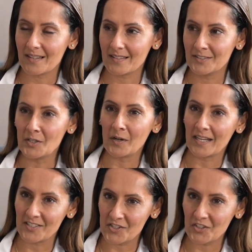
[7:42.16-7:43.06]

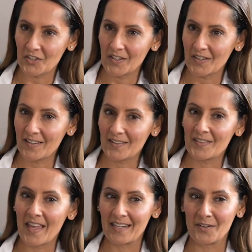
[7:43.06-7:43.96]
knowledge,
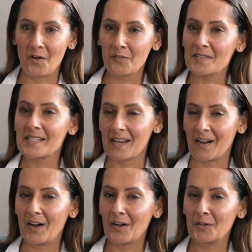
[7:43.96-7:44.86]
then obviously
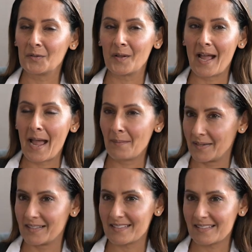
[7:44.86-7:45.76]
our whole
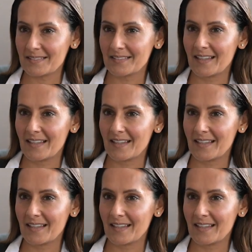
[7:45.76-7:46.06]
habits